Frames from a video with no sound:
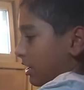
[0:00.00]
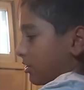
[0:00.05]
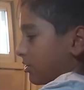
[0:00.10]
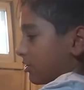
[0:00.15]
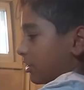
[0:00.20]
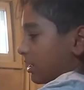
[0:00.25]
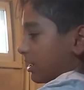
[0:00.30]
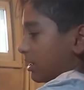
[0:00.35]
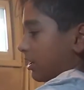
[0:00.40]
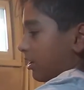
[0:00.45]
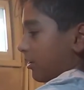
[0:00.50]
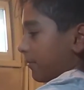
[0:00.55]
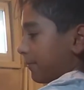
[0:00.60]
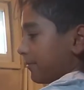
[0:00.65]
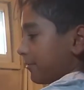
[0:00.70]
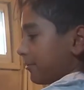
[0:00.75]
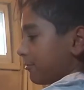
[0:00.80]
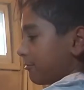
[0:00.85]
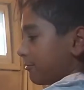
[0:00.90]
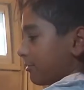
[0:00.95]
don't know how to
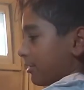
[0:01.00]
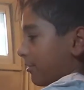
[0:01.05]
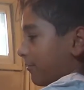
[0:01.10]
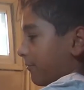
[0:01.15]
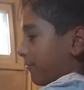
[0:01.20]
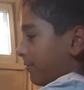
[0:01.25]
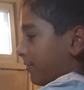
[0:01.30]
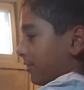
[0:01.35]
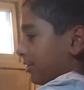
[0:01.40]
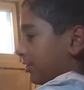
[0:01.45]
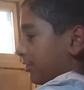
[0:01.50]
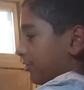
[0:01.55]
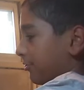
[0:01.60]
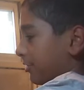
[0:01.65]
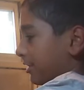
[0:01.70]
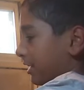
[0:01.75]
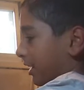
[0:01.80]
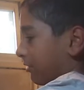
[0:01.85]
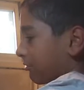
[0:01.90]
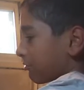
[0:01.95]
help you with
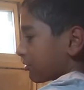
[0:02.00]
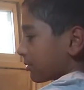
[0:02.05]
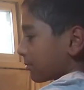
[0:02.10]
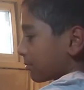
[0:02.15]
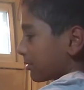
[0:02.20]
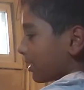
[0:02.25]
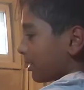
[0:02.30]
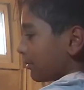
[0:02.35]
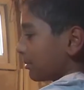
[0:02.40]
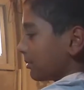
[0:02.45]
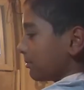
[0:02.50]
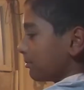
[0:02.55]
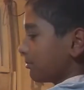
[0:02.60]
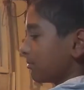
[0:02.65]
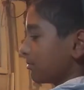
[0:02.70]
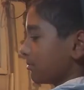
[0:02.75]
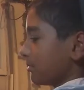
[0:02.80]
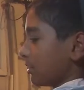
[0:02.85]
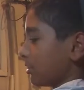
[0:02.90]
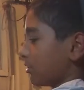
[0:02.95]
figuring out the problem.
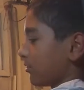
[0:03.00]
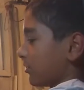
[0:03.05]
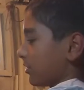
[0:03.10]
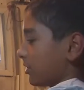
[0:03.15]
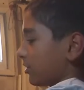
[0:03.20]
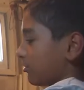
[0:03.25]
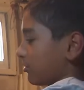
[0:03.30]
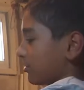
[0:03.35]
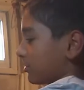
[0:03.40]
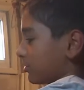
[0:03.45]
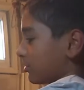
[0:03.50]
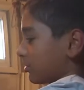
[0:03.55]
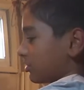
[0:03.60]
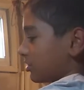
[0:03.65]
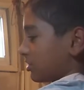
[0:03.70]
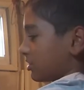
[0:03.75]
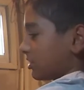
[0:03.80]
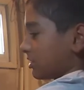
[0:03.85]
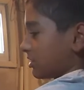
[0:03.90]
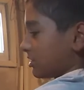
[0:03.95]
This video is
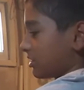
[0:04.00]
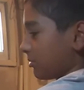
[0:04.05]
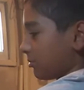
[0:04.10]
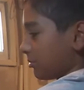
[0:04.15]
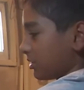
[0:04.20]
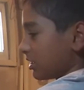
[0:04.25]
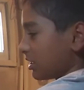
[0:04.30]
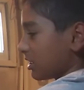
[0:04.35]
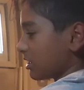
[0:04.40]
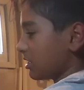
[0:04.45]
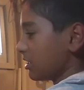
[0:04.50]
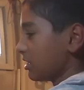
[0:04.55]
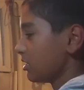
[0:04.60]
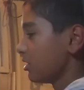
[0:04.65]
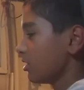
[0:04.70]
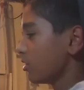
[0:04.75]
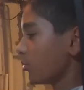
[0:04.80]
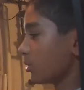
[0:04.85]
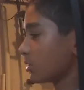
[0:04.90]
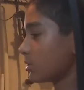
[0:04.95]
just disassembling it.
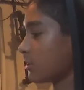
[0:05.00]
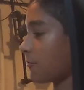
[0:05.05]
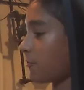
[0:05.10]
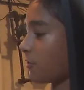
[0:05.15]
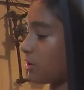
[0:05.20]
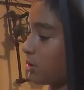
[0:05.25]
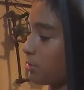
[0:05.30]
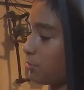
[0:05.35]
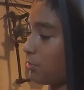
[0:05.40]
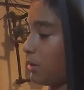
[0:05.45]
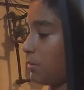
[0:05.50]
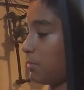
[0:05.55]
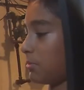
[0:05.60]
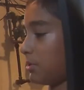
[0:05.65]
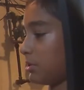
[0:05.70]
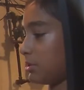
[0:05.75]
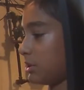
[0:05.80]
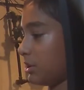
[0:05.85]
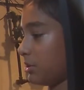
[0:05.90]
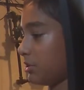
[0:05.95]
Once I find the
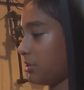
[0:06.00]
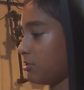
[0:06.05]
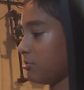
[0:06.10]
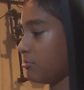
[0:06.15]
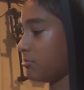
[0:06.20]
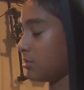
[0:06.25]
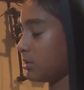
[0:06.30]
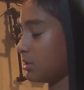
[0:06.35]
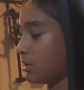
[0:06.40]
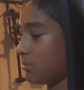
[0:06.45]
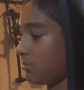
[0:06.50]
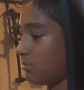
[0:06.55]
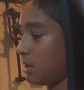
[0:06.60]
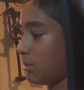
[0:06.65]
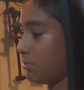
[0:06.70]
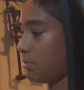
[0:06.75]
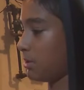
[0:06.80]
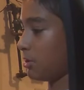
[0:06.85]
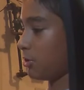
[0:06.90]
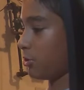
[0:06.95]
problem, I'll tell you.
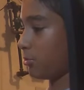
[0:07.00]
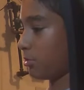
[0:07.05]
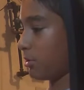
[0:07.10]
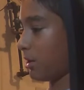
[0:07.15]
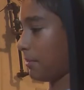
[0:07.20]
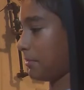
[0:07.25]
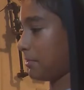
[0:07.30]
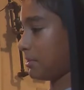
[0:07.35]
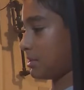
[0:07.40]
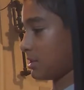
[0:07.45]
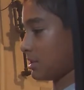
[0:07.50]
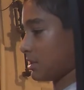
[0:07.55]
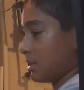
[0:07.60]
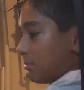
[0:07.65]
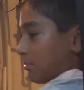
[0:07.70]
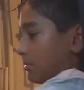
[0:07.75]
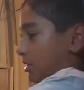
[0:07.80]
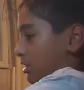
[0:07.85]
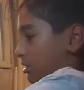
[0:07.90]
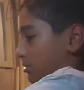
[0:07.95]
Maybe your problem is the
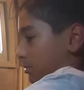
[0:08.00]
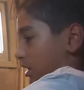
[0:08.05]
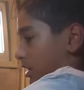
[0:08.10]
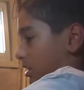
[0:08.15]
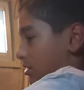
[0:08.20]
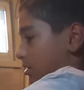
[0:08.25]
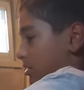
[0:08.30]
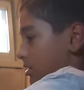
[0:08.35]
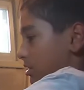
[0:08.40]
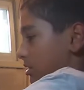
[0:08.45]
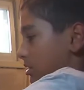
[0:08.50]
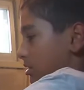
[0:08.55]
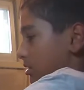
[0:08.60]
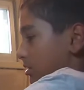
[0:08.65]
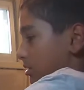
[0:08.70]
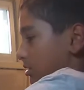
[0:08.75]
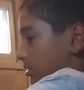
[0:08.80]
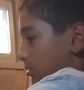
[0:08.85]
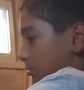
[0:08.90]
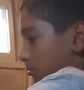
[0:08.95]
same thing as mine.
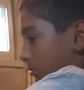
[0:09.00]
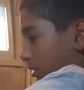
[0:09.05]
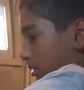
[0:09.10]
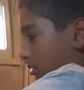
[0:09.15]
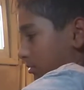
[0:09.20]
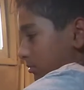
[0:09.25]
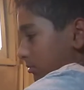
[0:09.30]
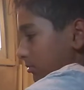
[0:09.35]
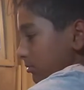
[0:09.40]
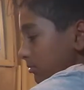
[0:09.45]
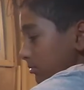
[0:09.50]
But,